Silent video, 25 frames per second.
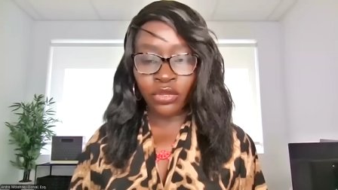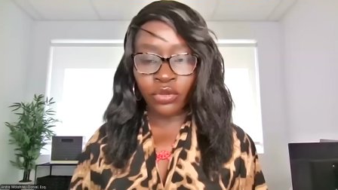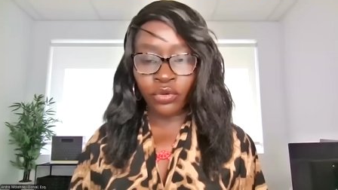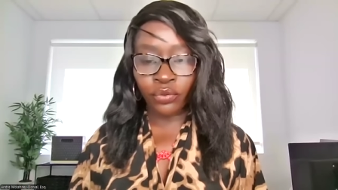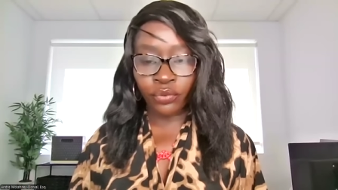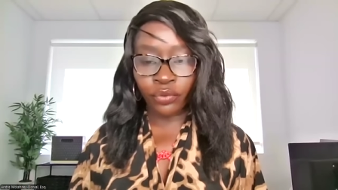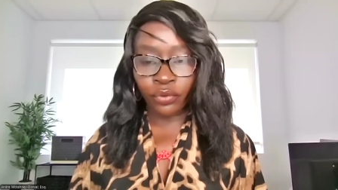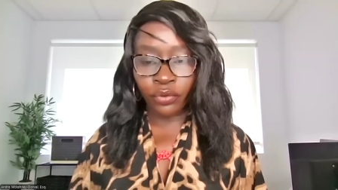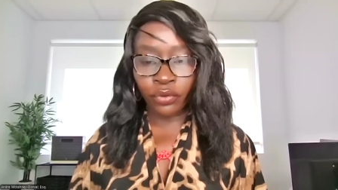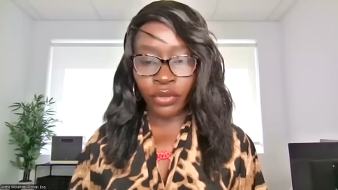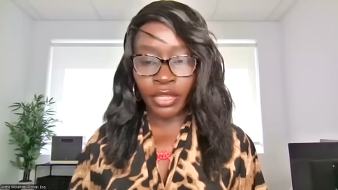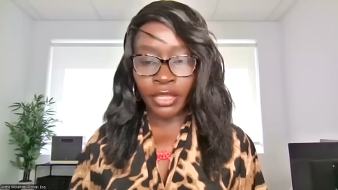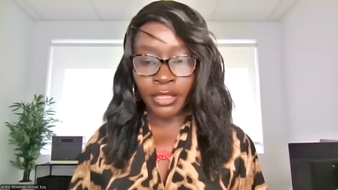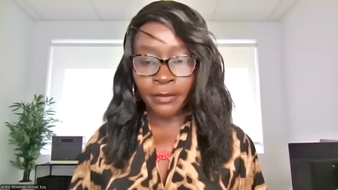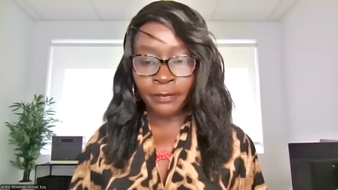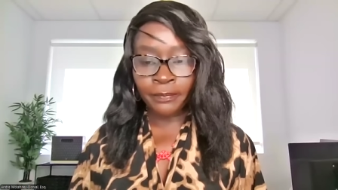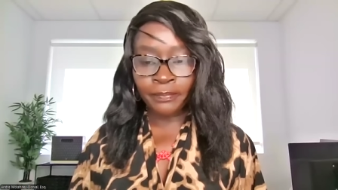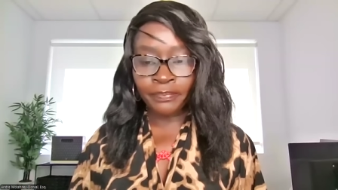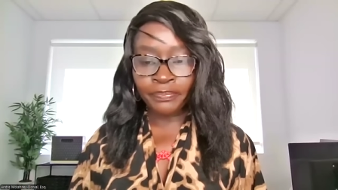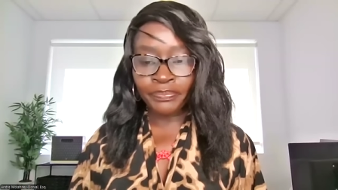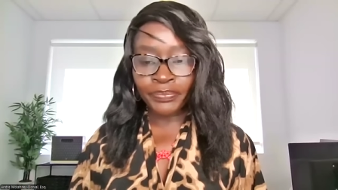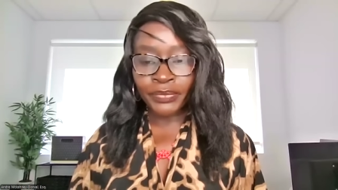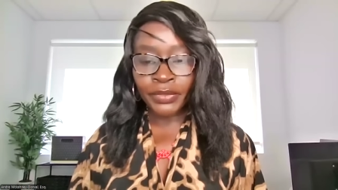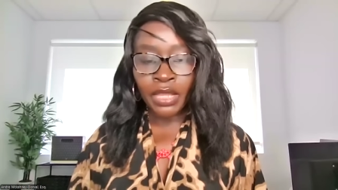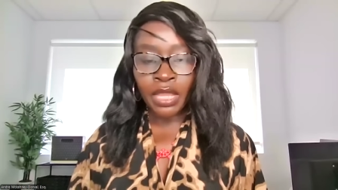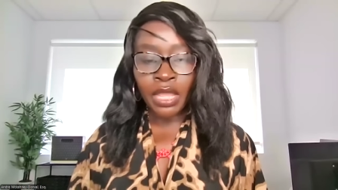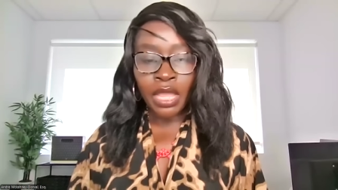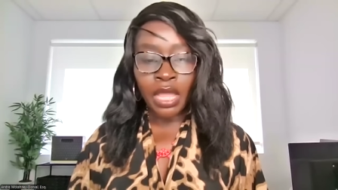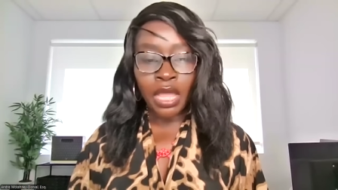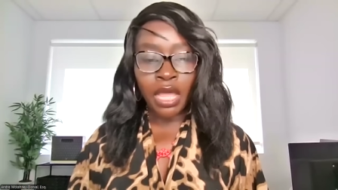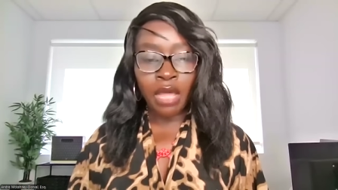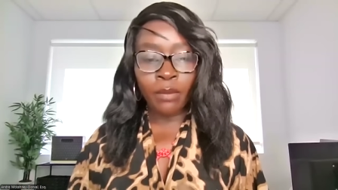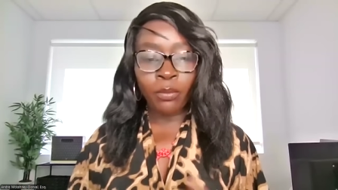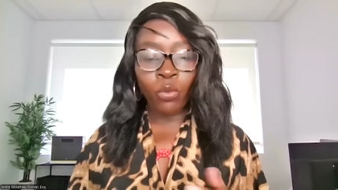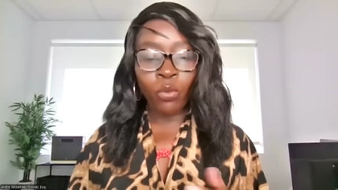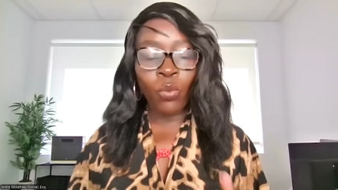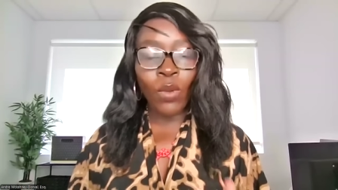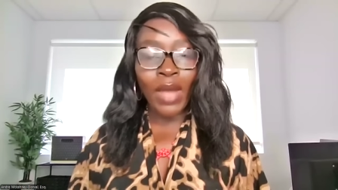Croix
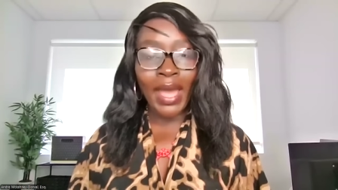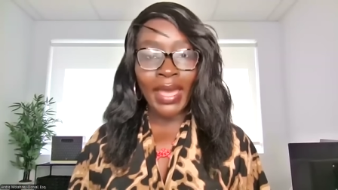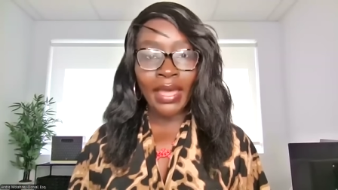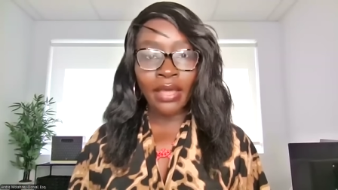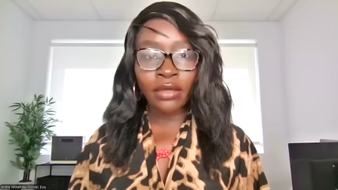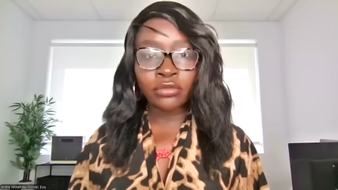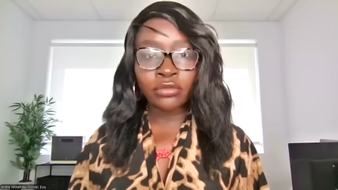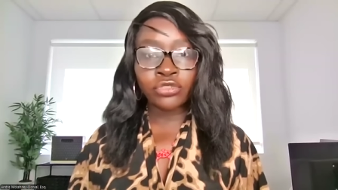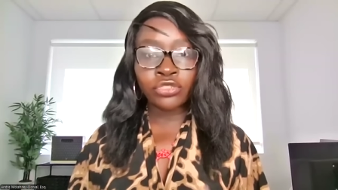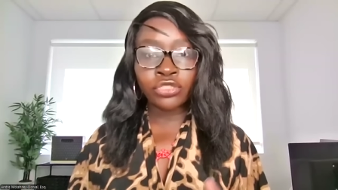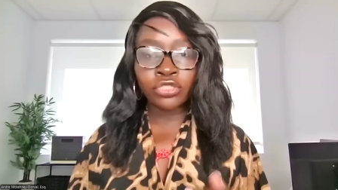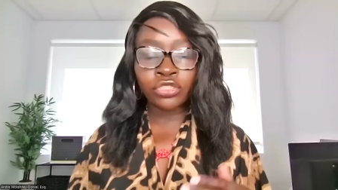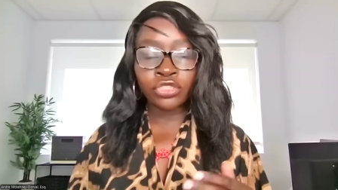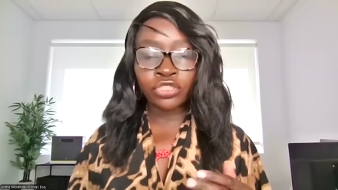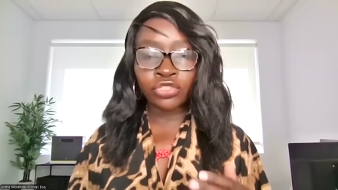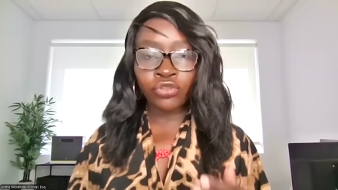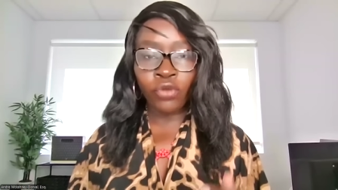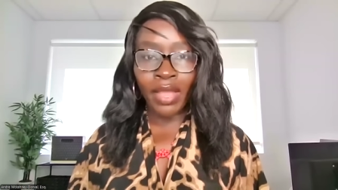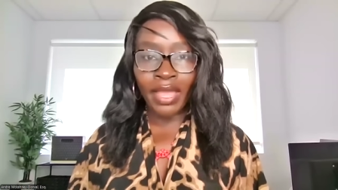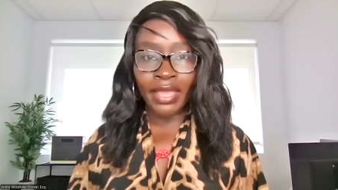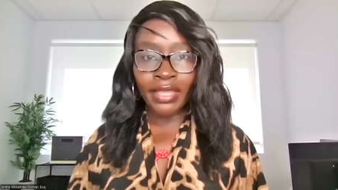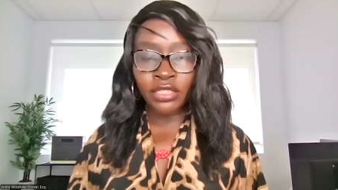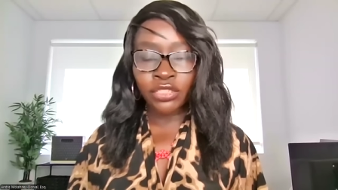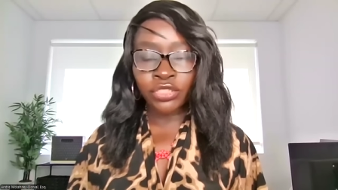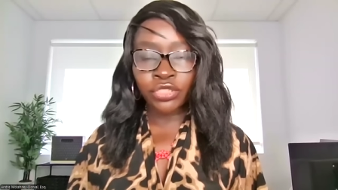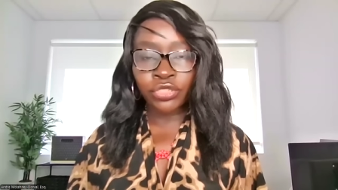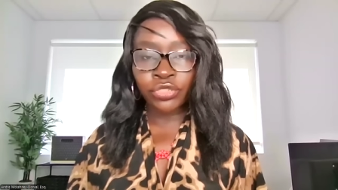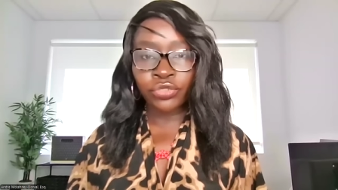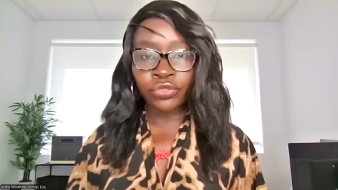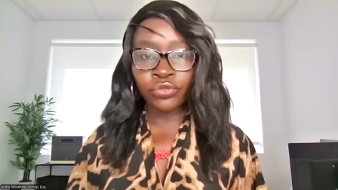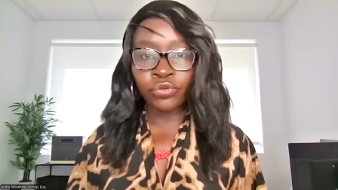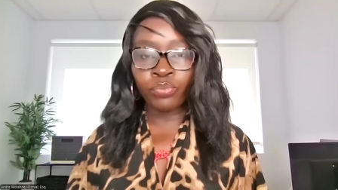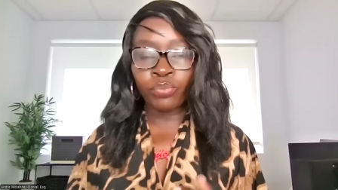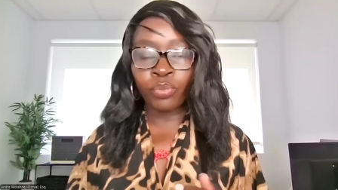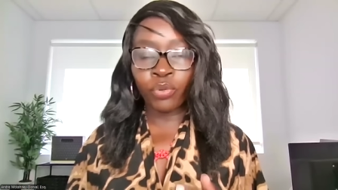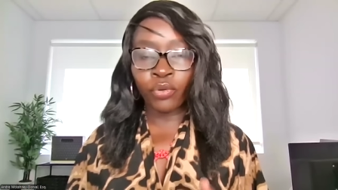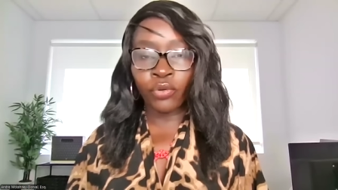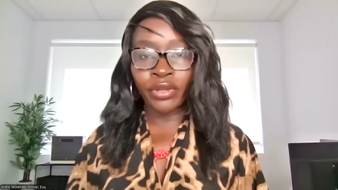while trying to
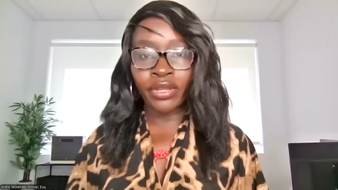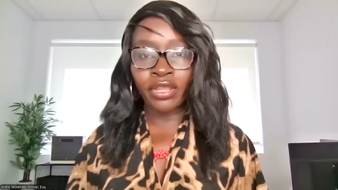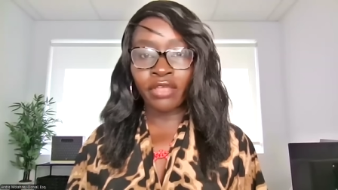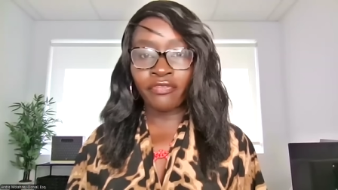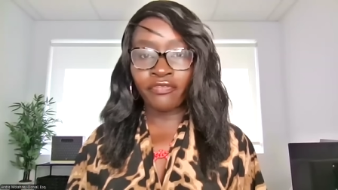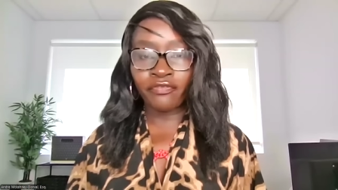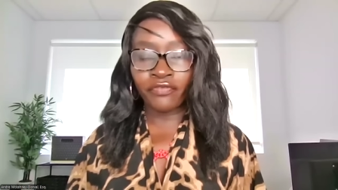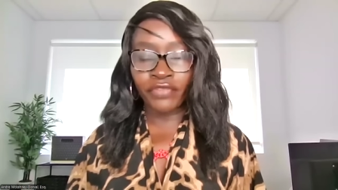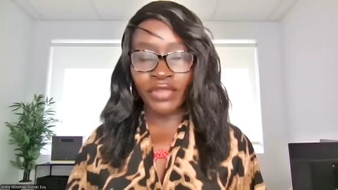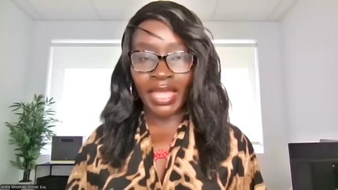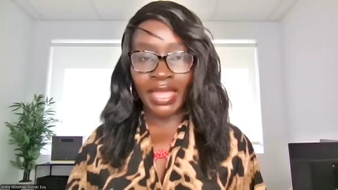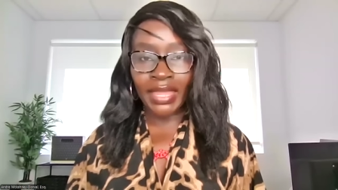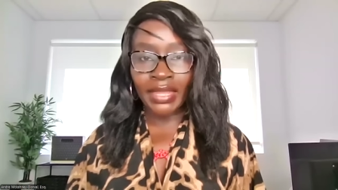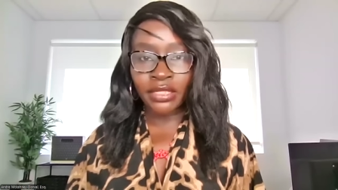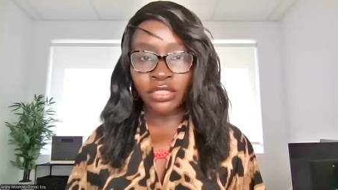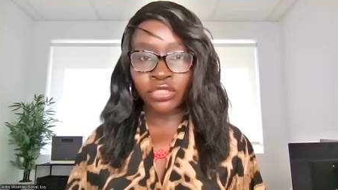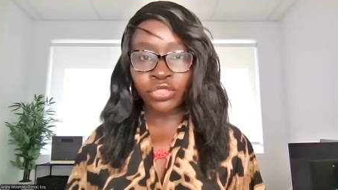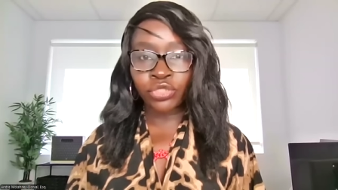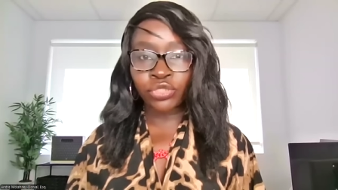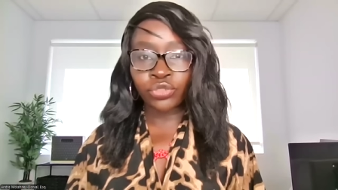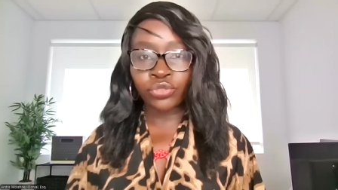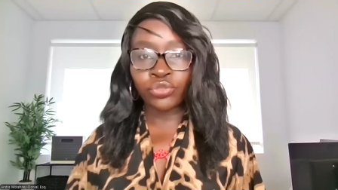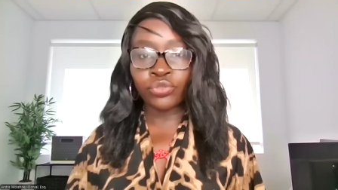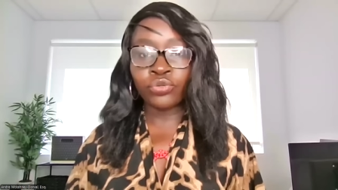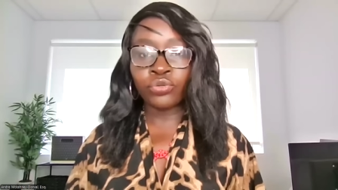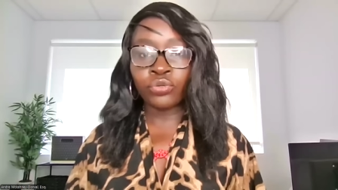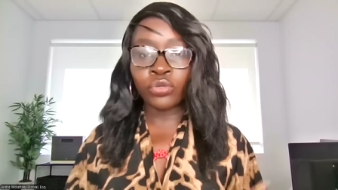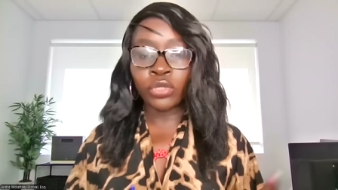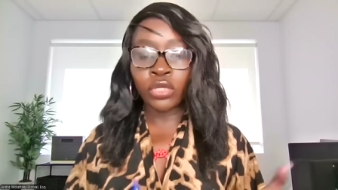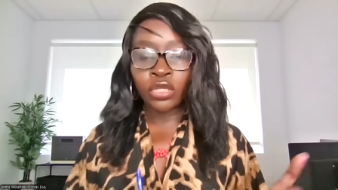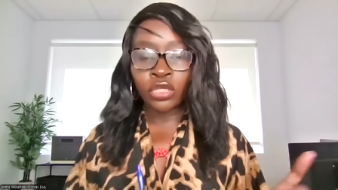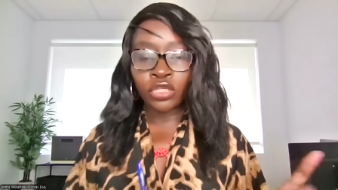board a flight to